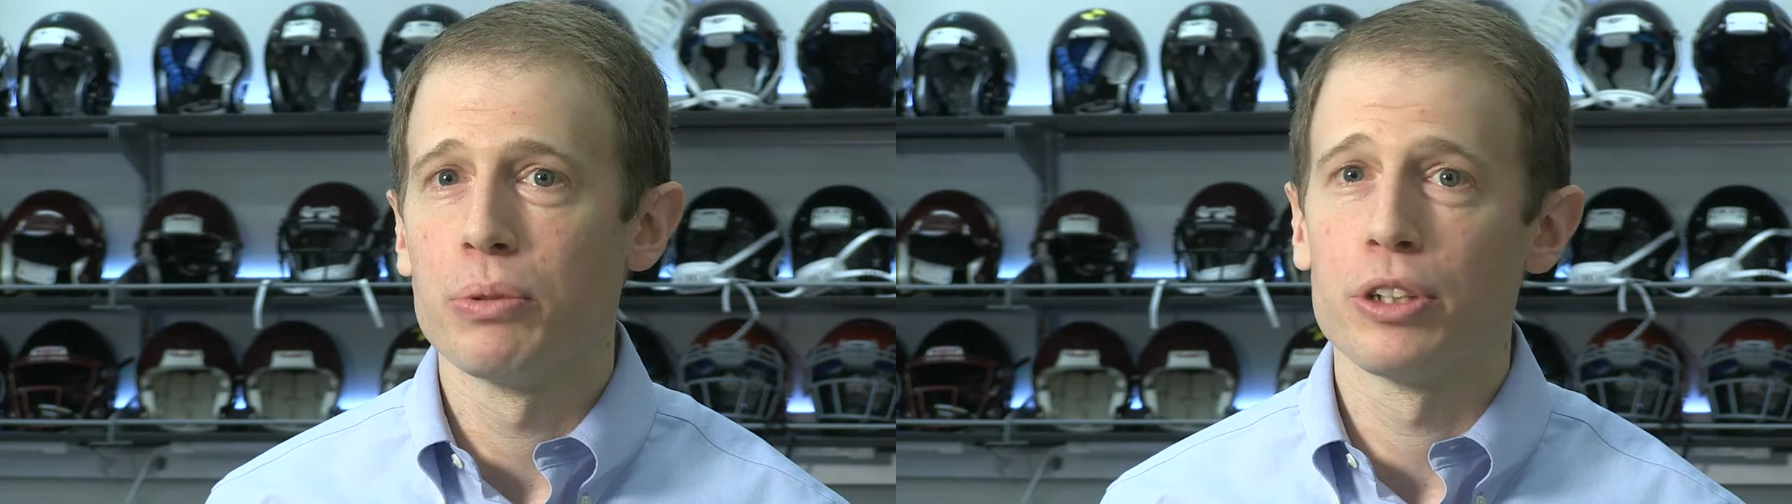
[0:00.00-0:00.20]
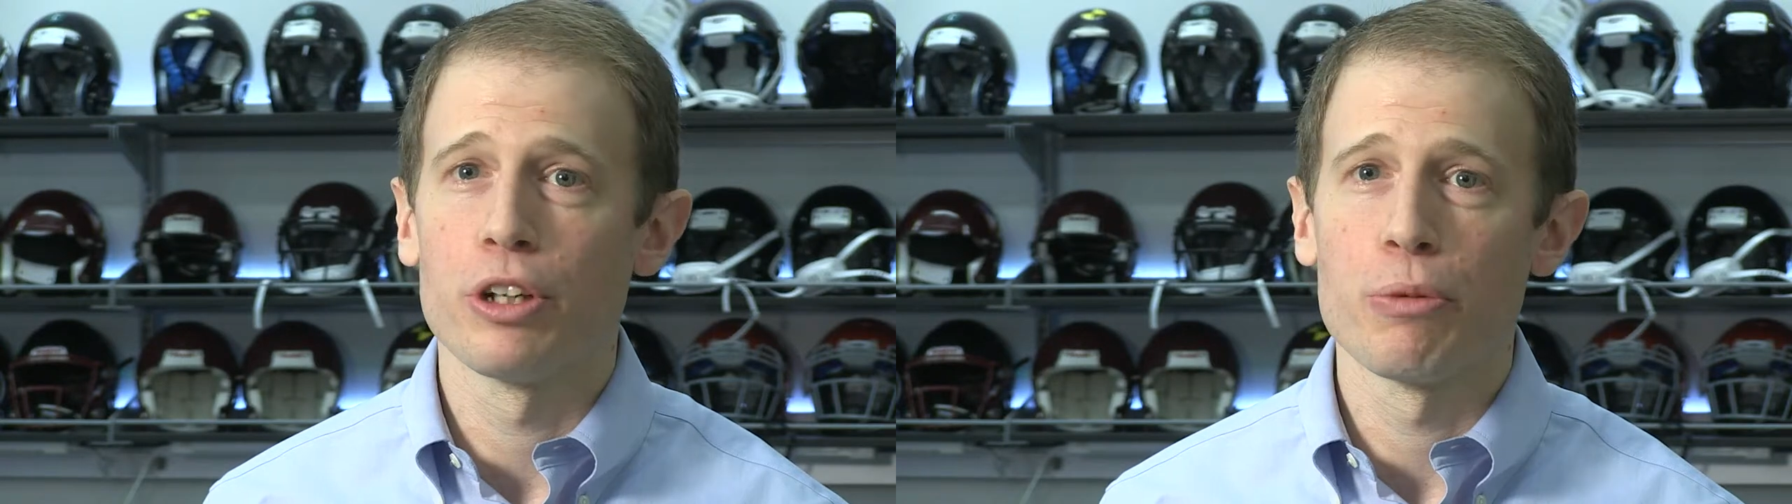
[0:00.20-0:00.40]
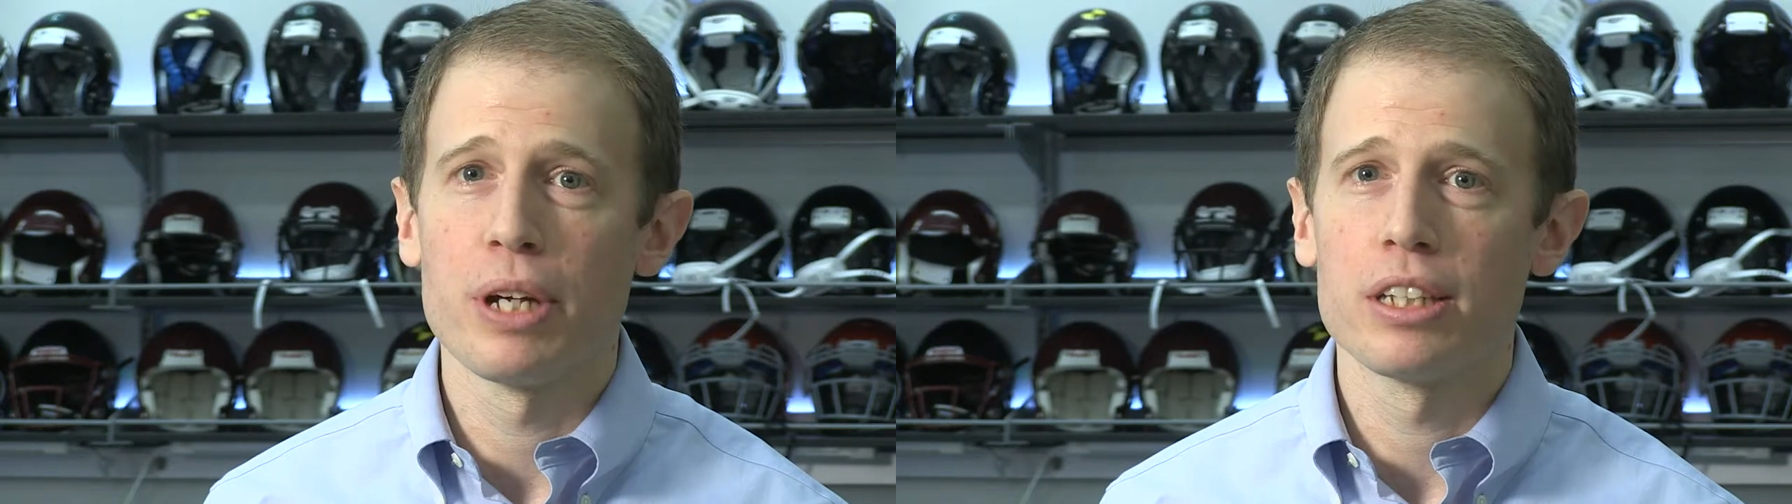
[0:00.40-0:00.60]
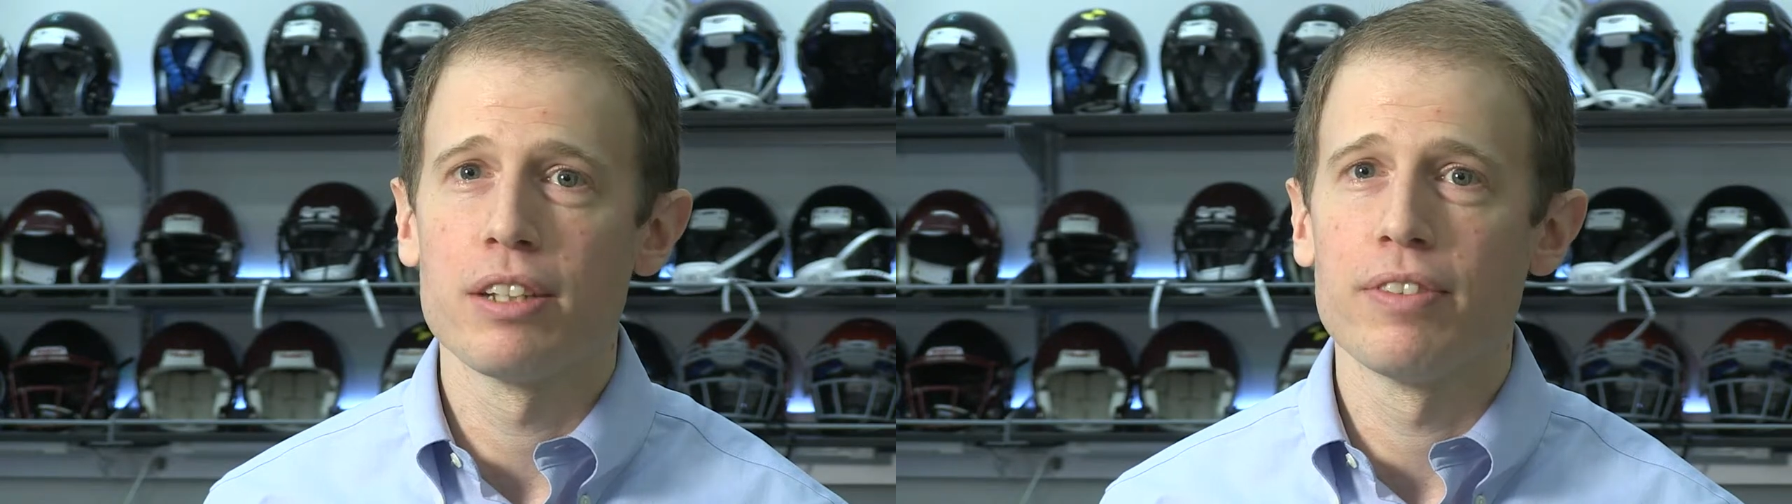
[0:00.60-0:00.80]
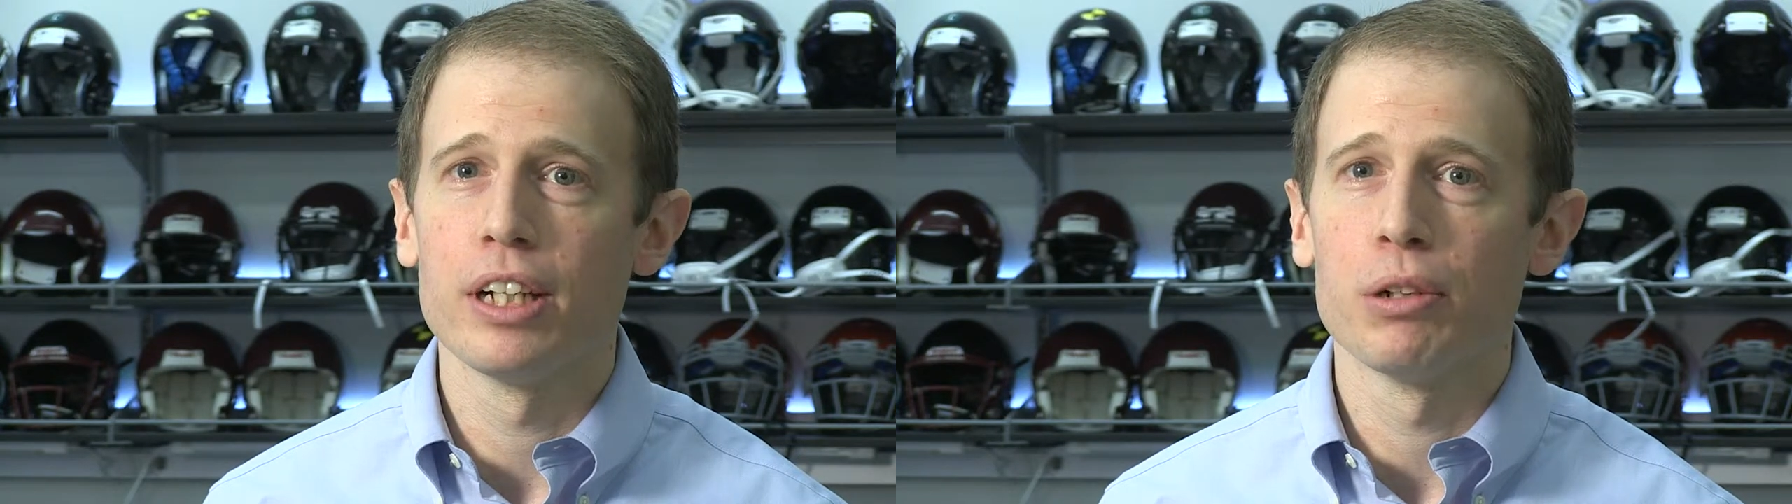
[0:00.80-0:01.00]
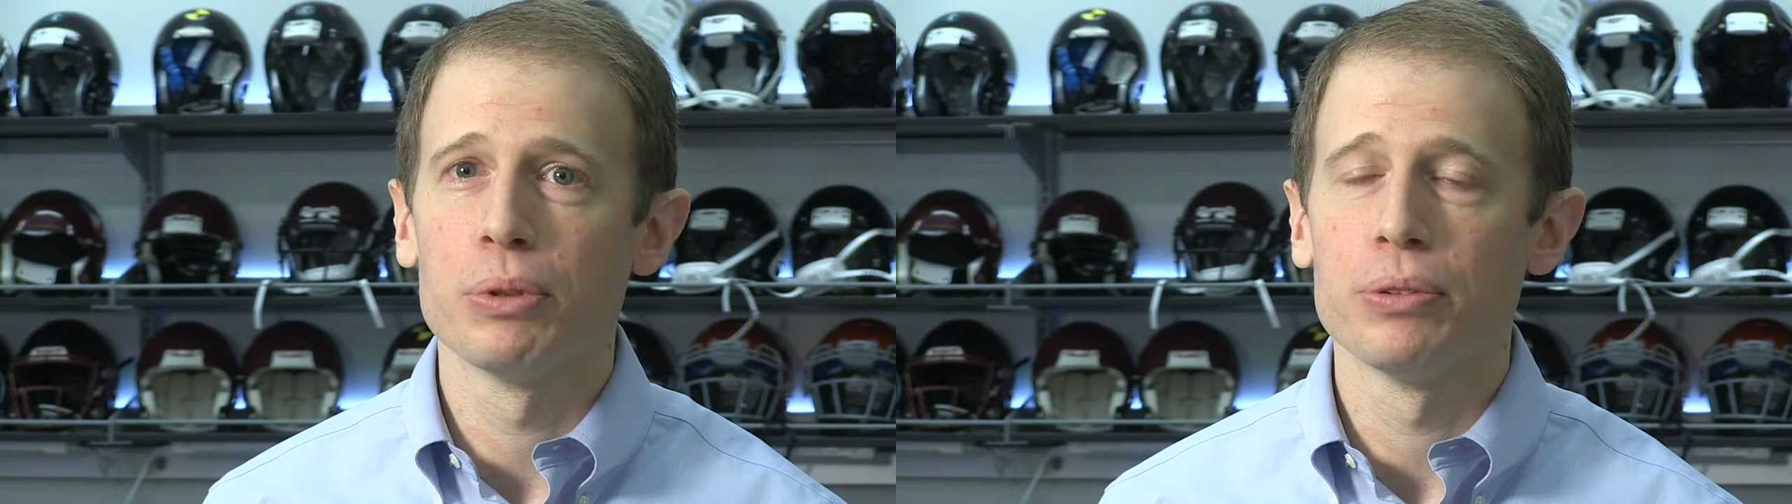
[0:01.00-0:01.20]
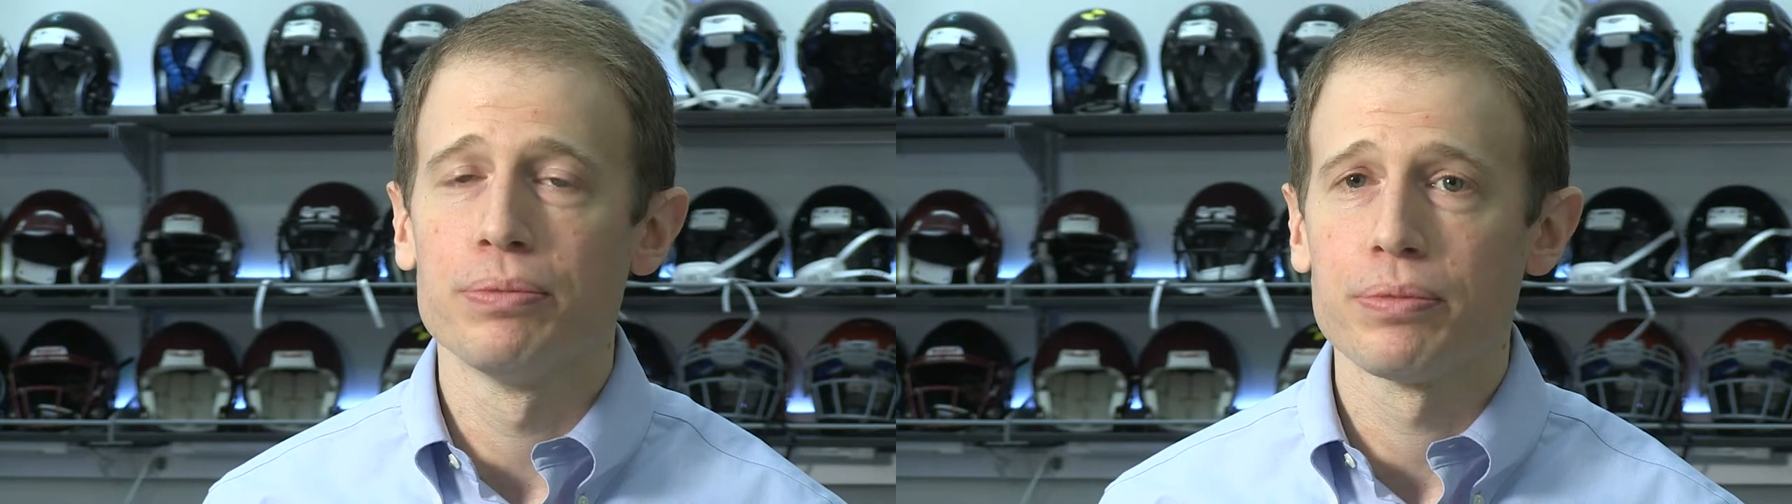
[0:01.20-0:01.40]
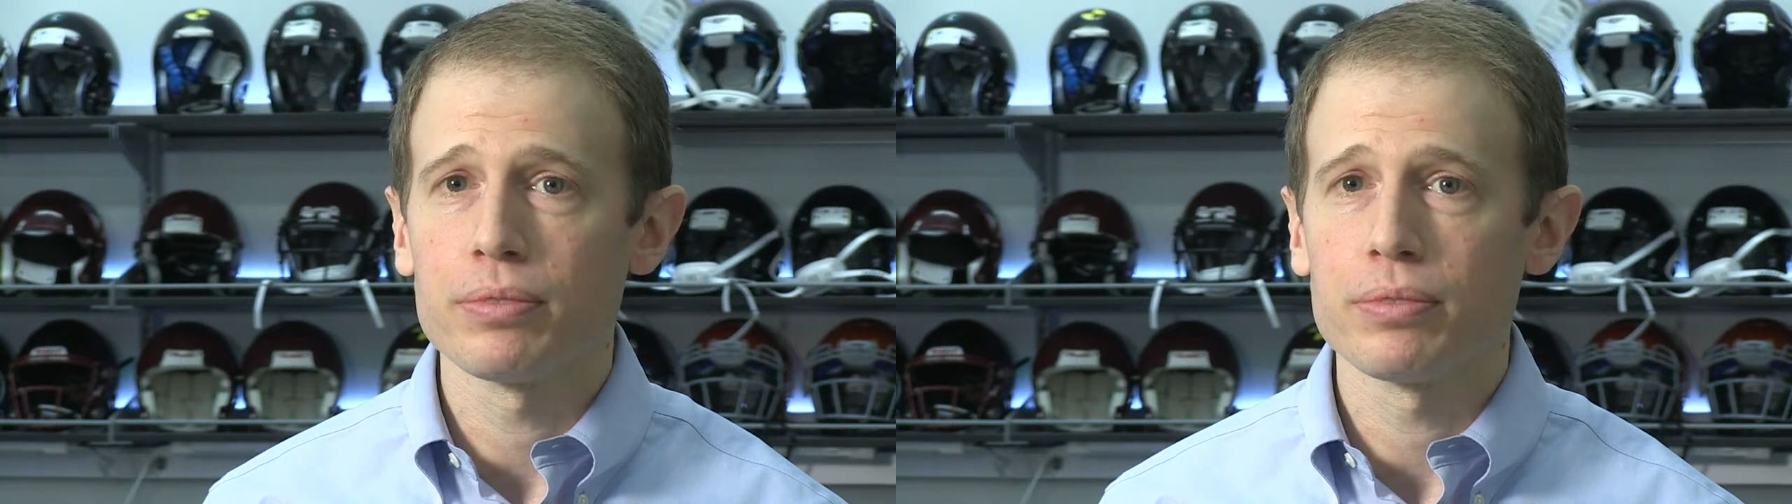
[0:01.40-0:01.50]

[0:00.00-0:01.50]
which are the best available,